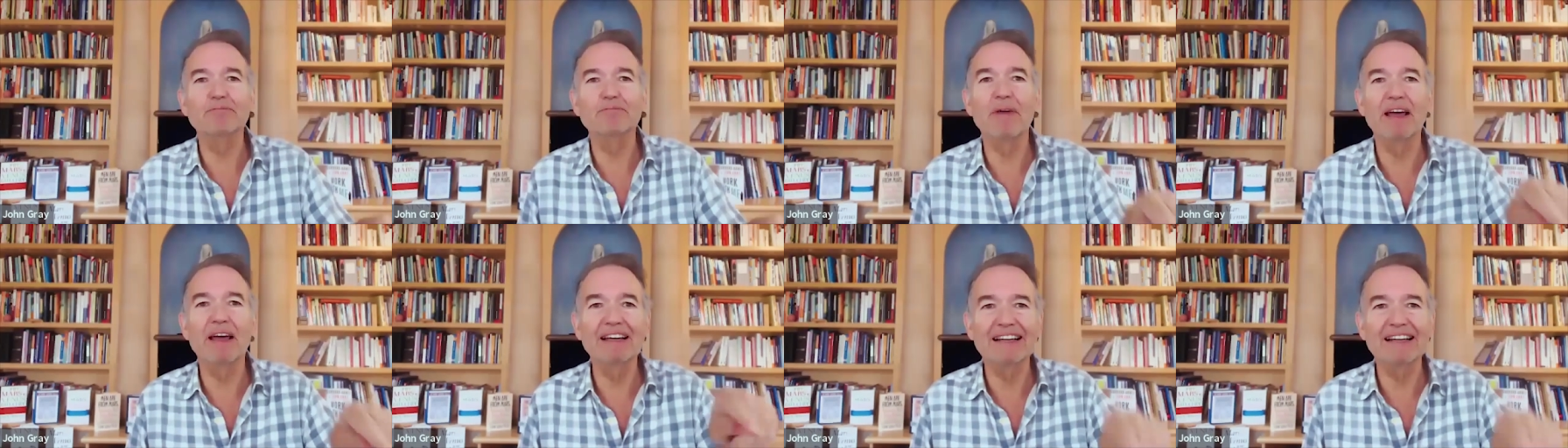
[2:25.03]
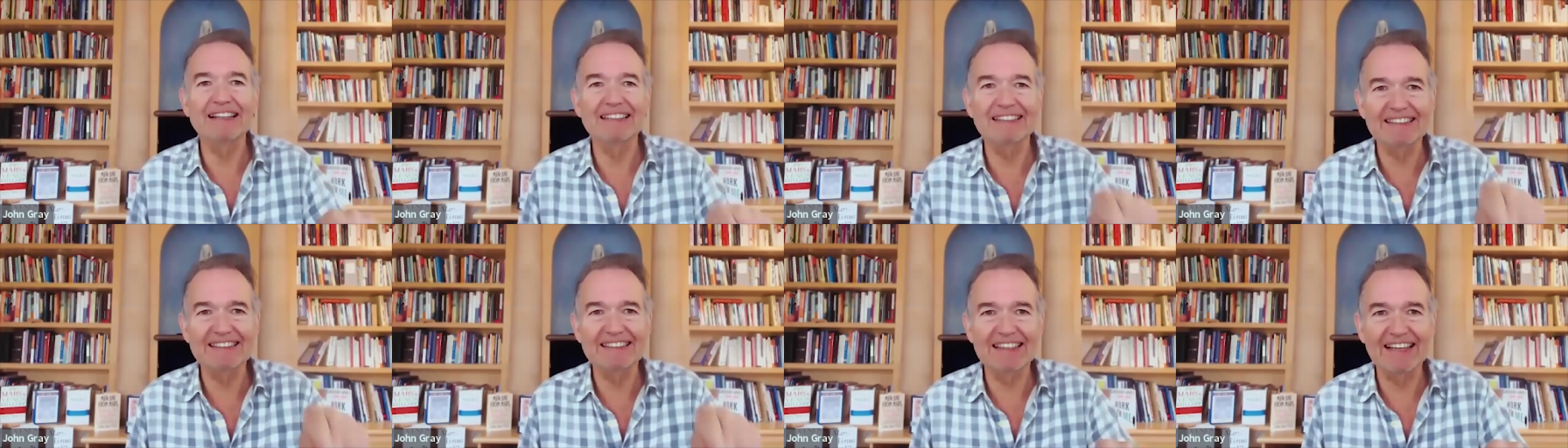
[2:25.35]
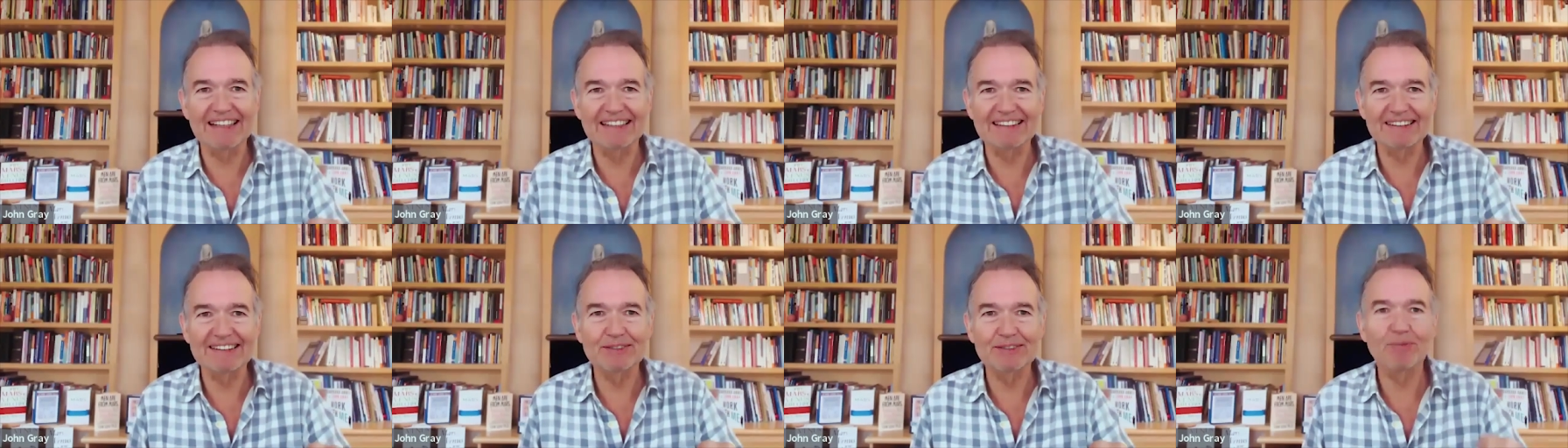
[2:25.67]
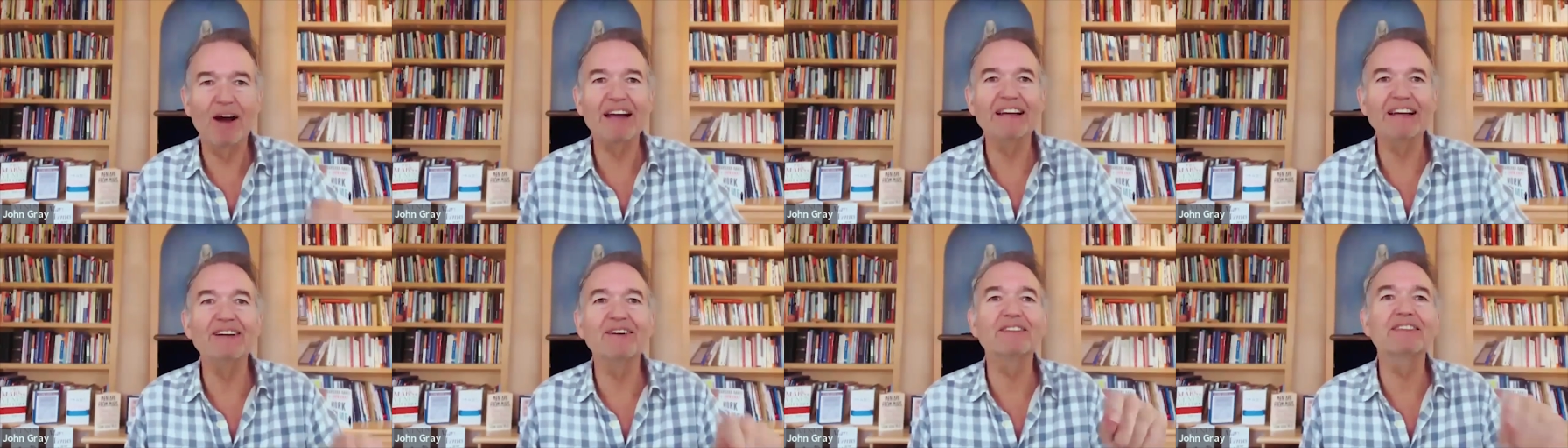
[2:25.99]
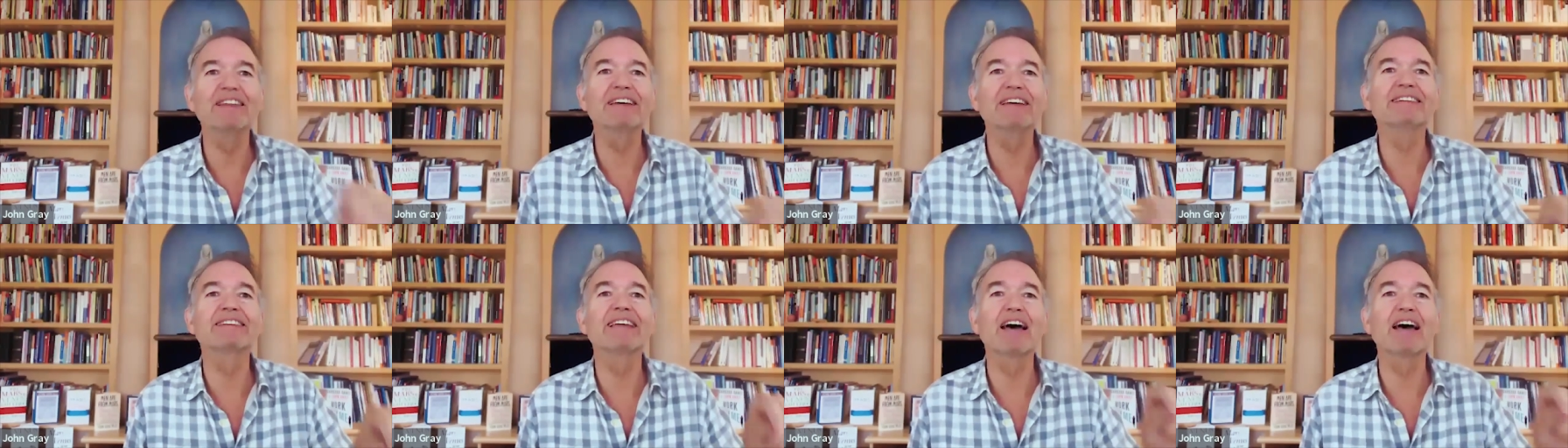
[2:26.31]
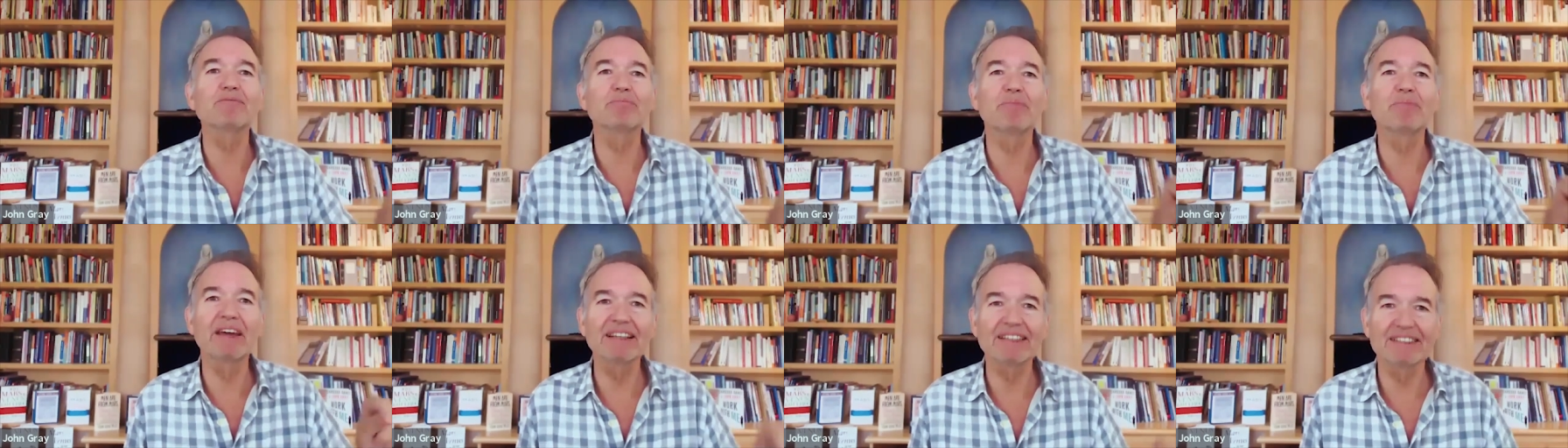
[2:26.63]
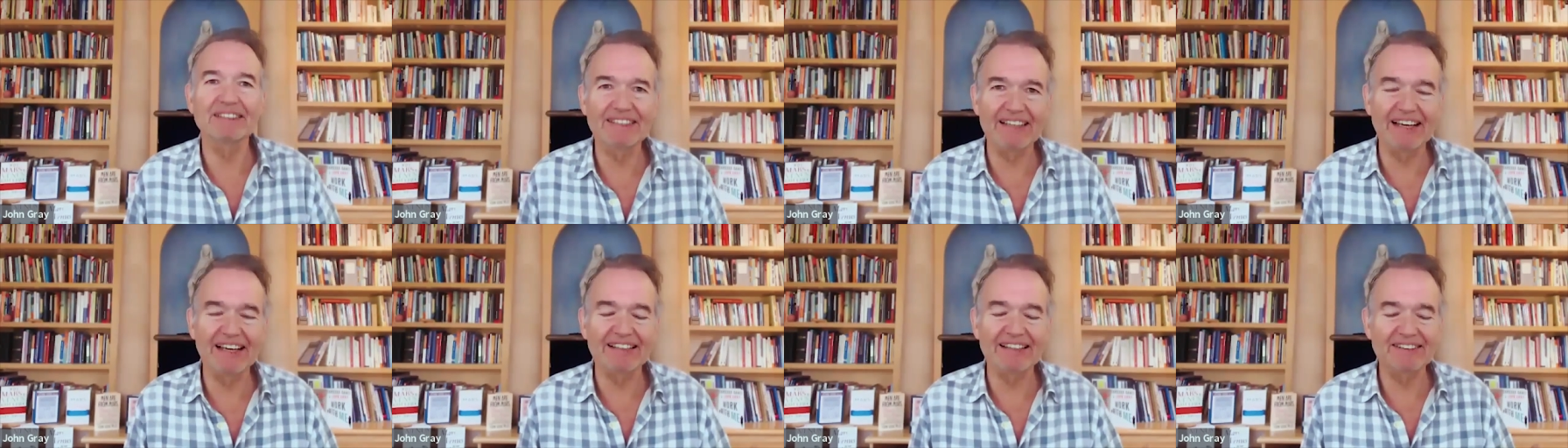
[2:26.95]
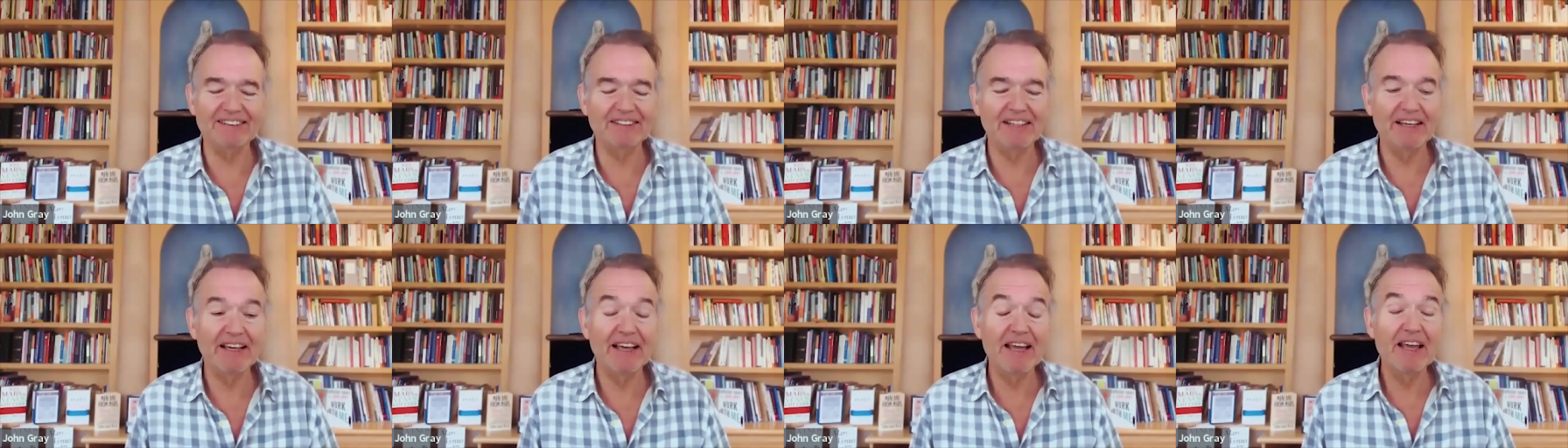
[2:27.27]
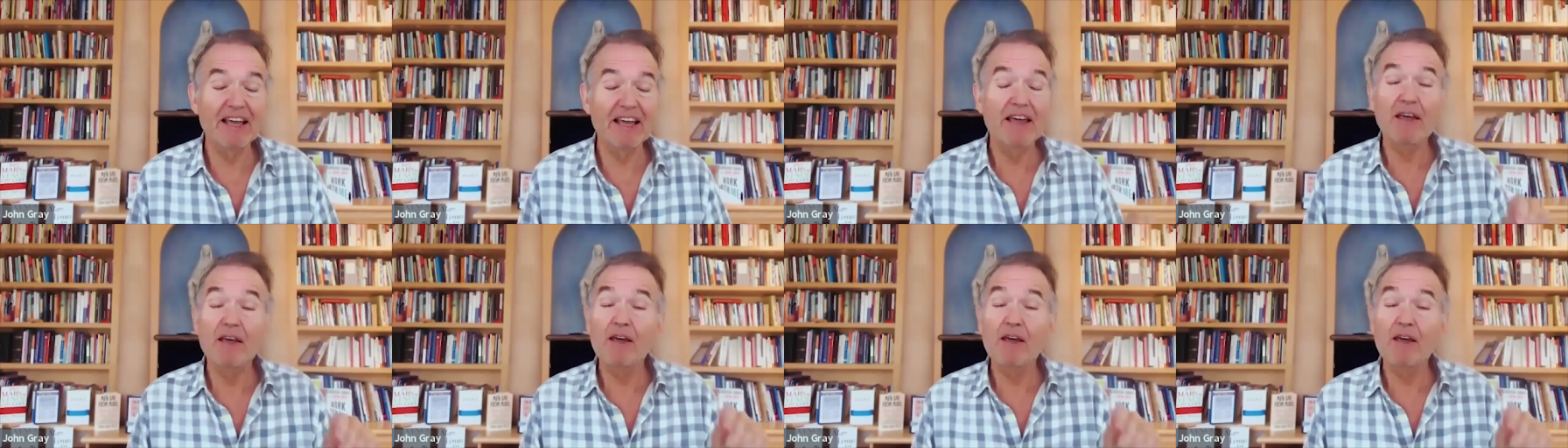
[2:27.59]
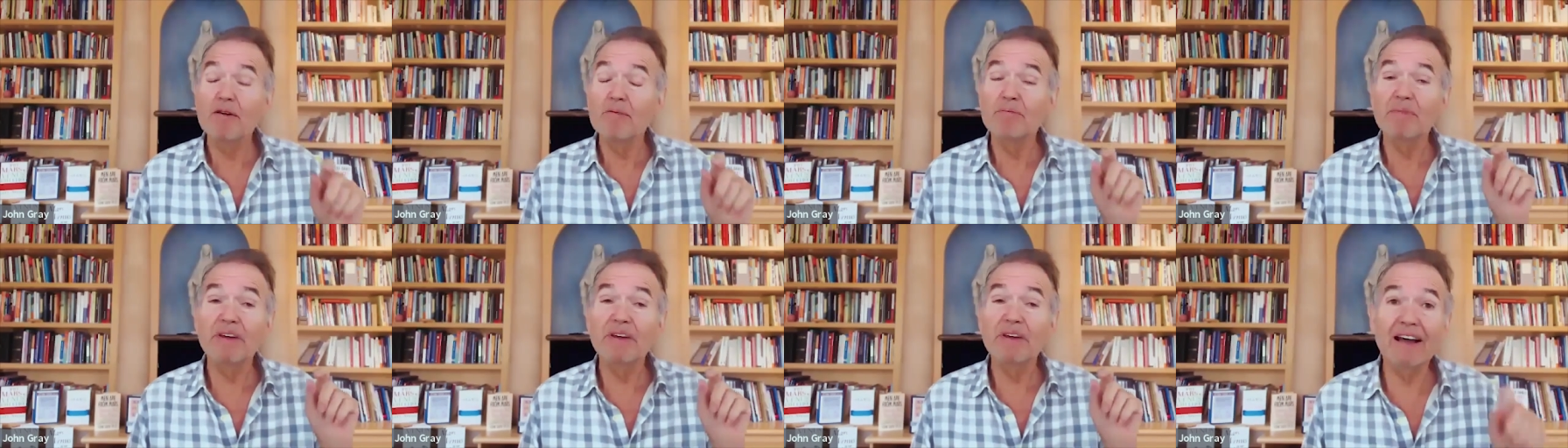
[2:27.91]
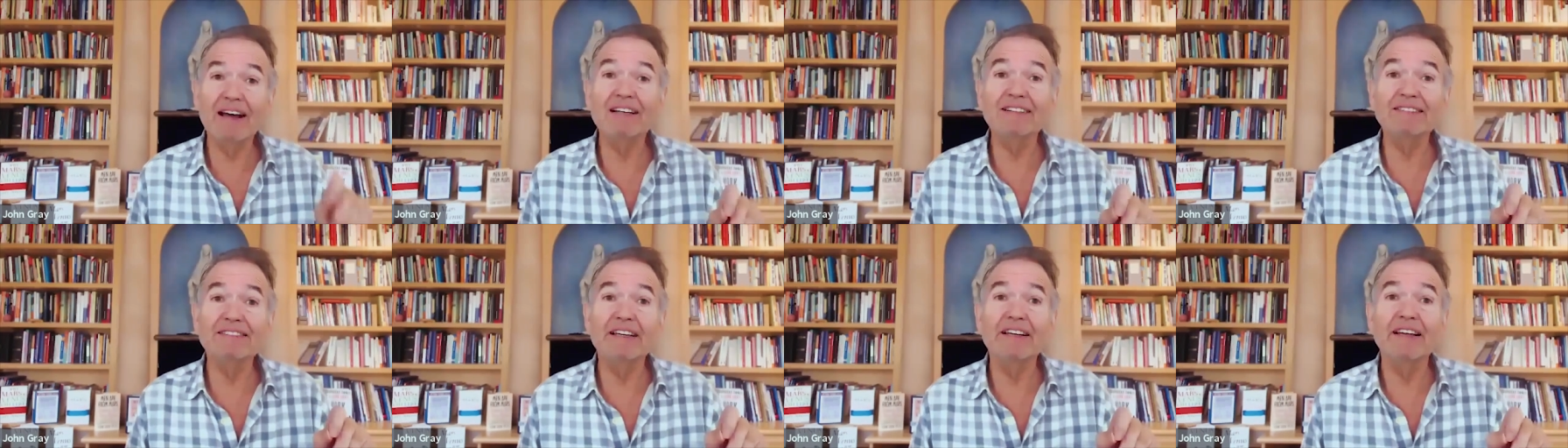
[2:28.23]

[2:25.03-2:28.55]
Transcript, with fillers: making sense why do you think that makes sense because